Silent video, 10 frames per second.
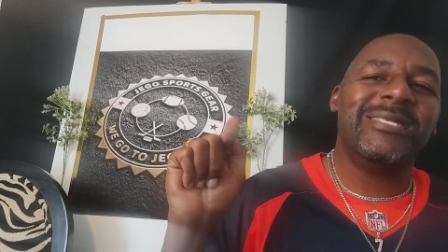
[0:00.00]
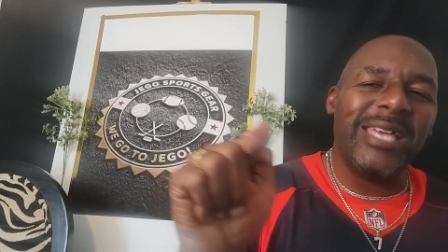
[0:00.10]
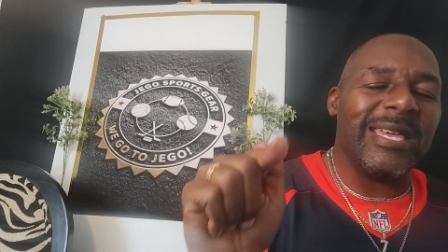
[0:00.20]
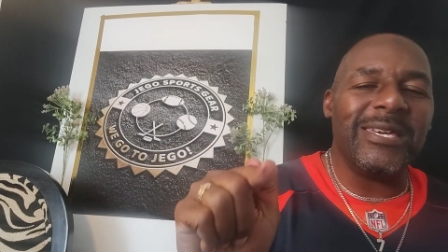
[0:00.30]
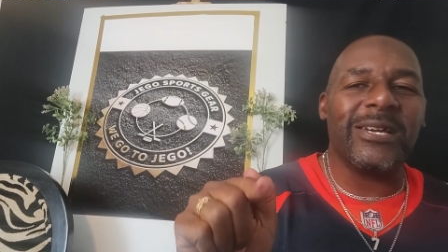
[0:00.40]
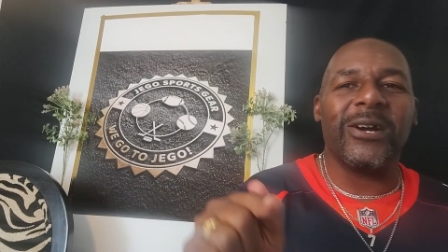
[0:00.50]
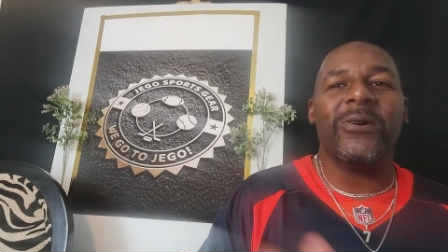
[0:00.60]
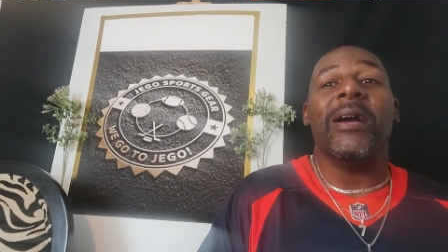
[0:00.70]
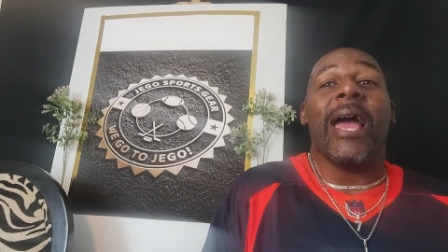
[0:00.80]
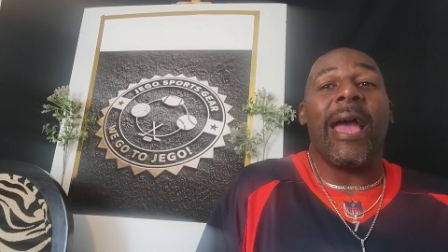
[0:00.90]
There you
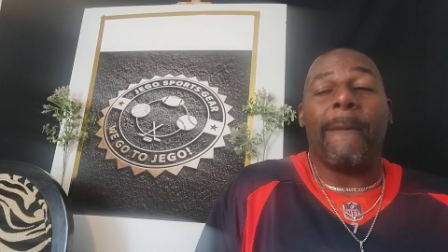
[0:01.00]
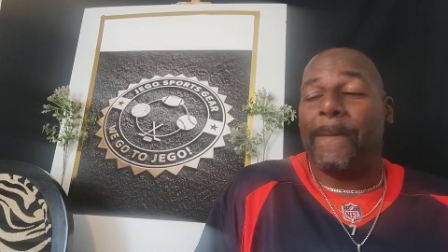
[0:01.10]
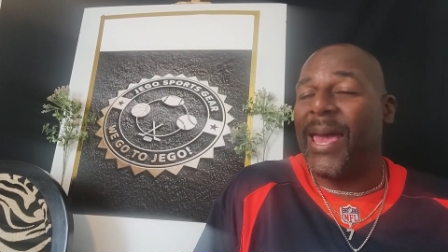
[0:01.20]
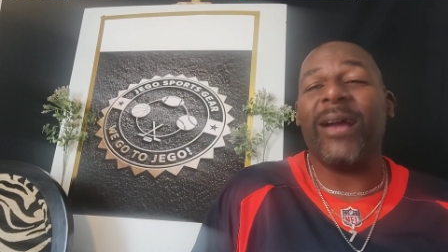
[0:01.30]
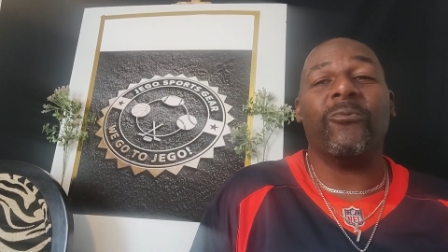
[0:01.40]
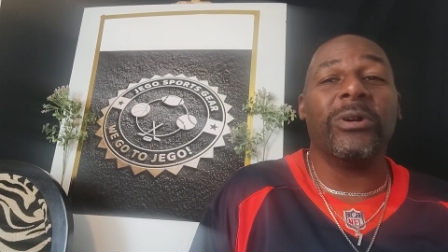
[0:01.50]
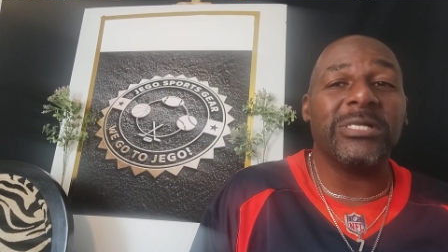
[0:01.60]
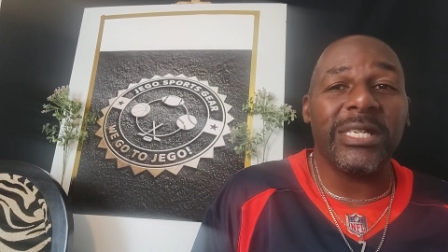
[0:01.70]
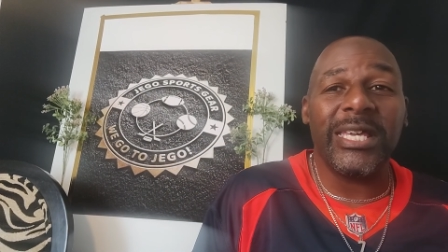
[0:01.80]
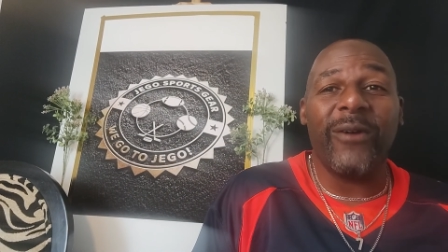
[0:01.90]
go. And I'm back
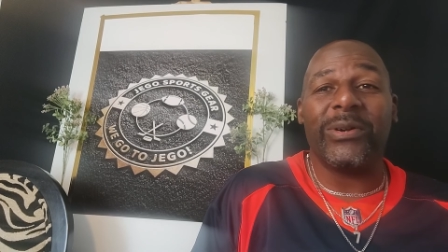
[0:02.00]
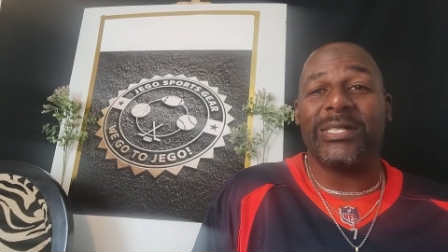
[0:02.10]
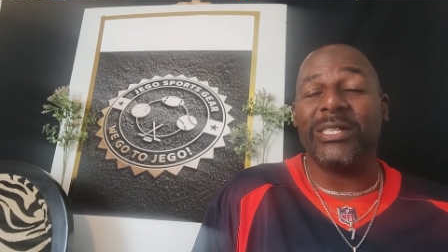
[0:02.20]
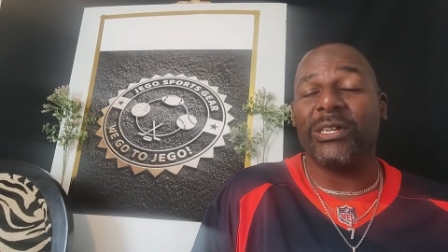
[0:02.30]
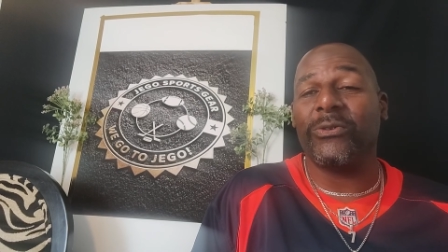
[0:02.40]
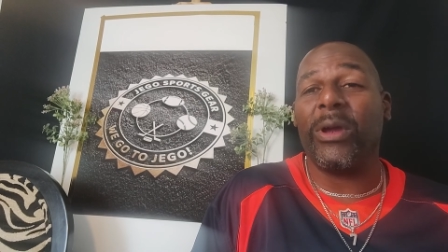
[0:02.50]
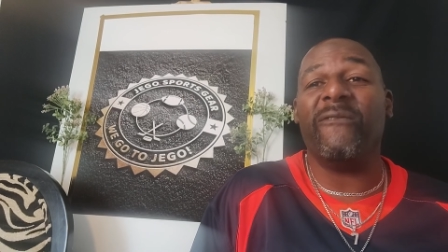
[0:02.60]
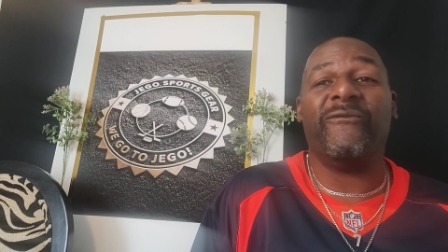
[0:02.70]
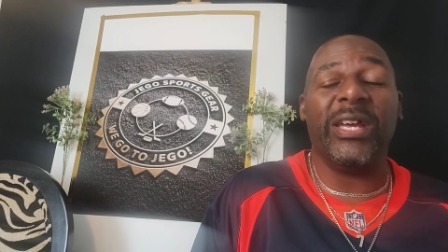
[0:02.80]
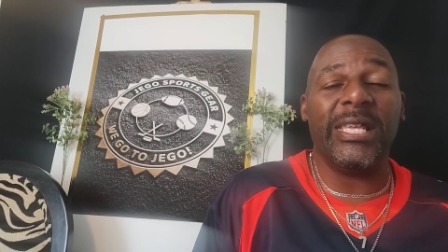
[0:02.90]
once again with another
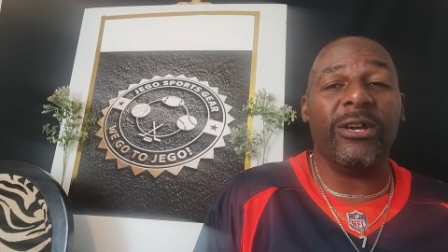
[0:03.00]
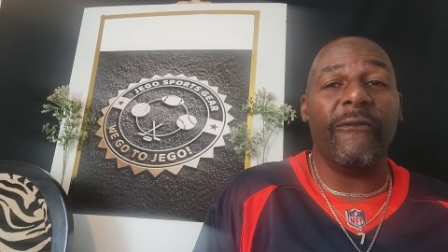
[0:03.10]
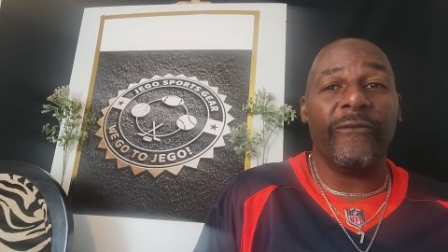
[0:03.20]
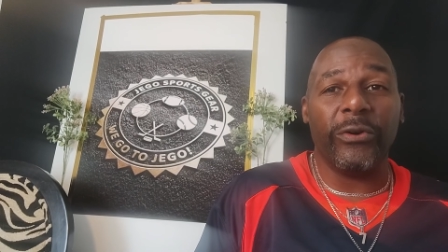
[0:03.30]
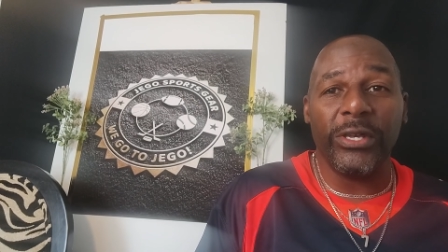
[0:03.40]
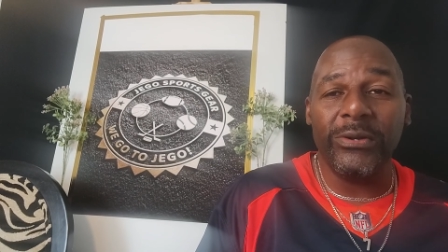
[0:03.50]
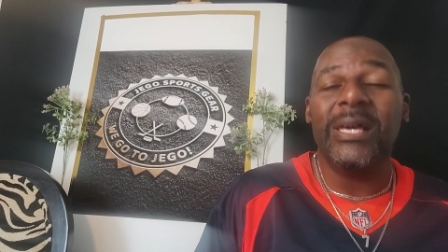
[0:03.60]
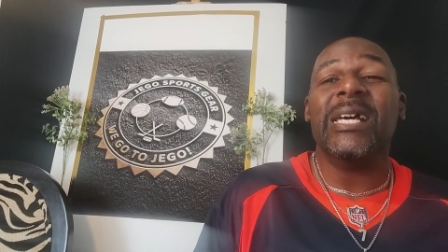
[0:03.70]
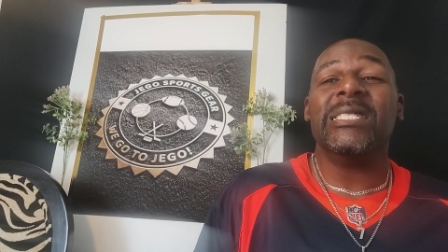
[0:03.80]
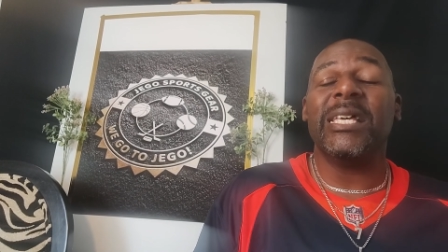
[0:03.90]
great video for you.
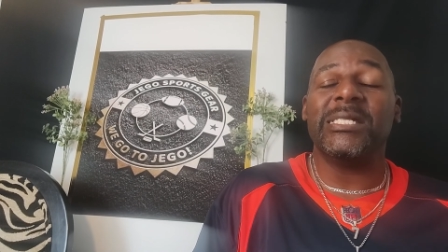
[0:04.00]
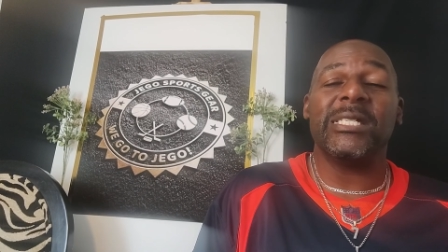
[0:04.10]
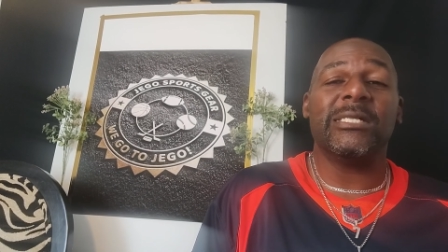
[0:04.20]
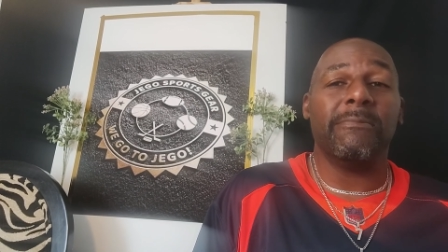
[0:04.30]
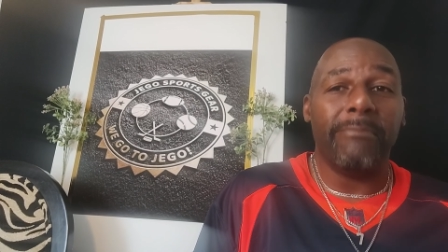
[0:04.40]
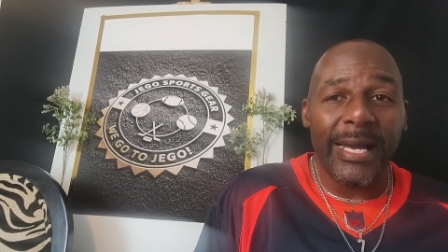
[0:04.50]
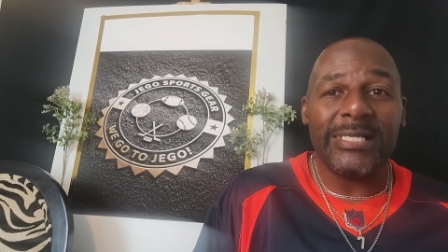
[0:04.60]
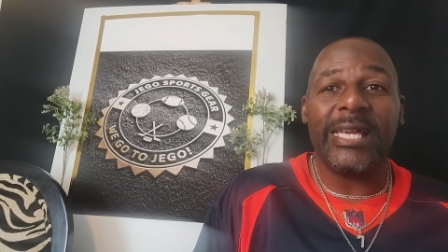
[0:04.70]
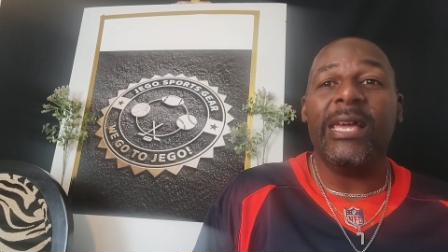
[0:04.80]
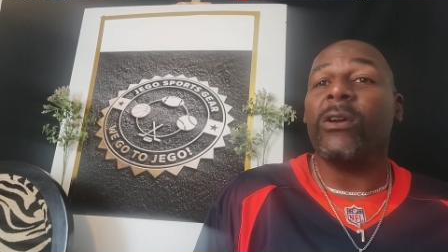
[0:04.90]
This is
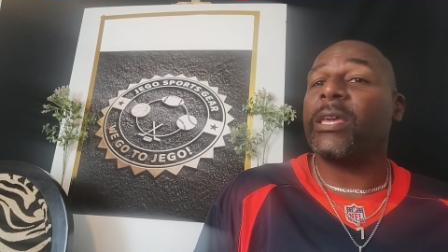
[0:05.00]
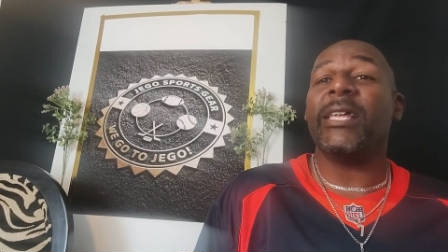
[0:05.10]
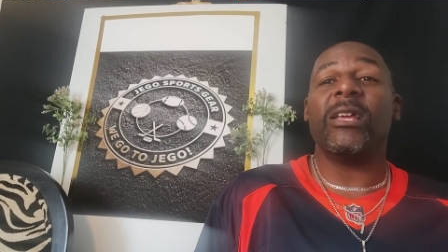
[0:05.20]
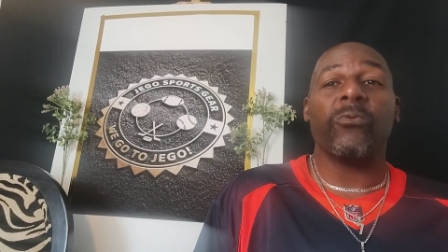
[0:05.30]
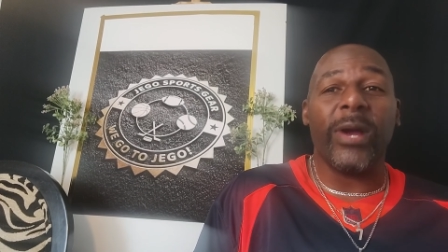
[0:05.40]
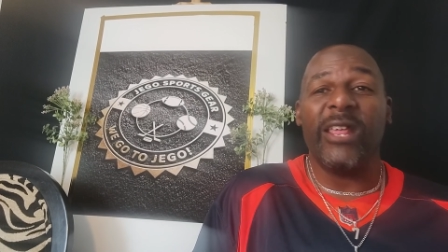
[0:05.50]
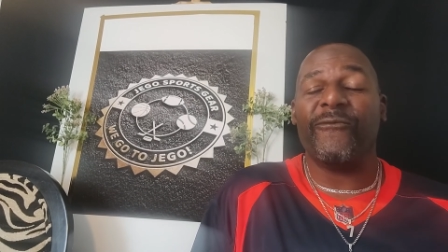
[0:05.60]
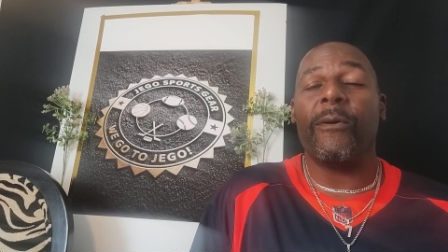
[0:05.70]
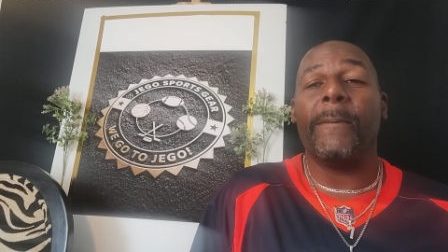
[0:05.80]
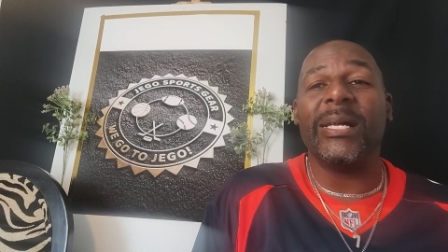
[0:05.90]
Monday, getting ready
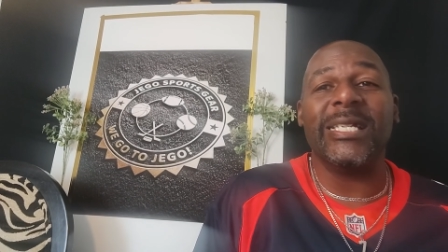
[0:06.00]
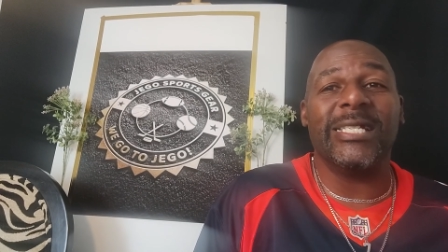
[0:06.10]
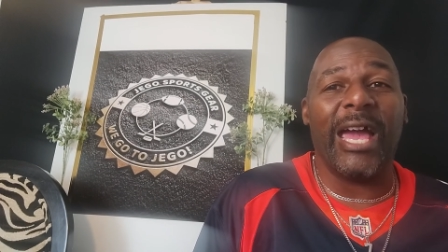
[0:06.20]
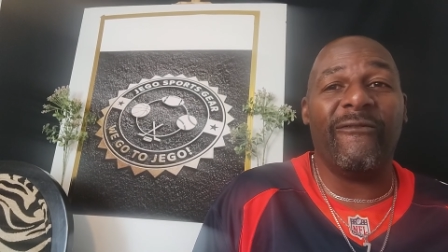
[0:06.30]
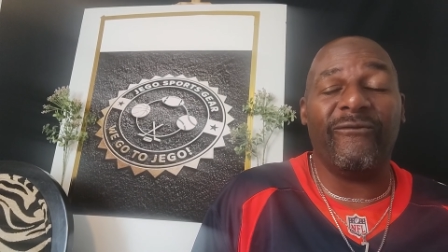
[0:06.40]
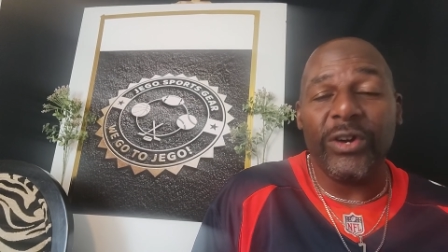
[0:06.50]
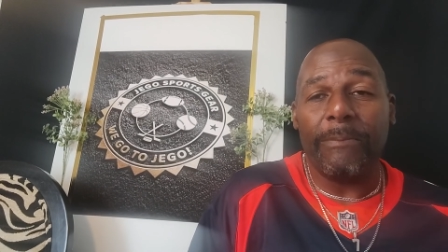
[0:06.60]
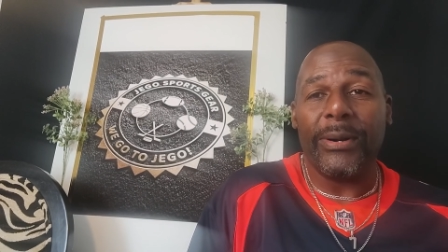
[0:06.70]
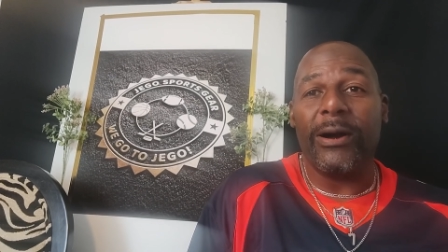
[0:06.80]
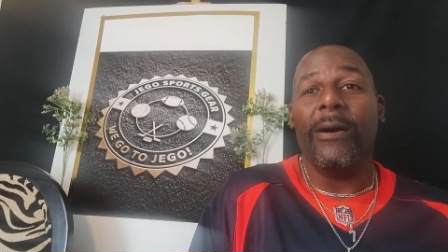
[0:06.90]
for Monday Night
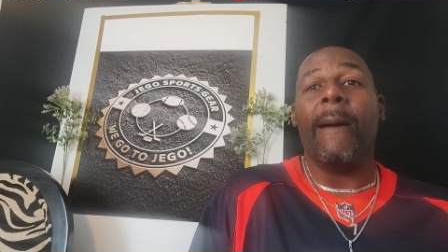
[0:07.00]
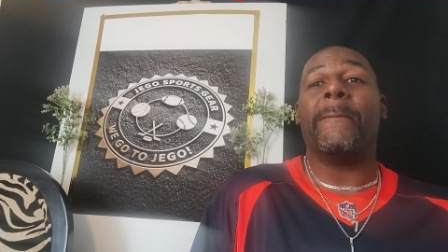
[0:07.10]
Football.